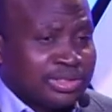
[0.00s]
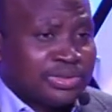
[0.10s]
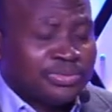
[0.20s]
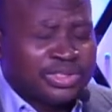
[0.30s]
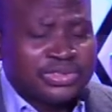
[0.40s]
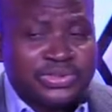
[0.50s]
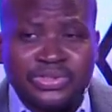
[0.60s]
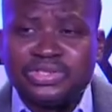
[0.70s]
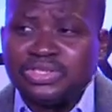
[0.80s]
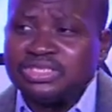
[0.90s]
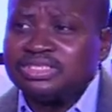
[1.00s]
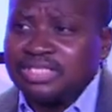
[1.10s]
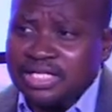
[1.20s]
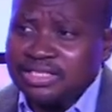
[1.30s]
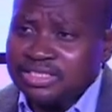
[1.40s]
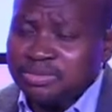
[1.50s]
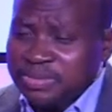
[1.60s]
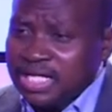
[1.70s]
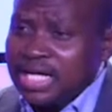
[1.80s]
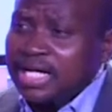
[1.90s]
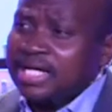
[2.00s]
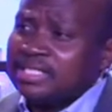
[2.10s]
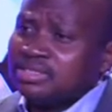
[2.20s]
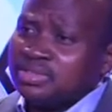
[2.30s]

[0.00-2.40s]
What you don't understand is behind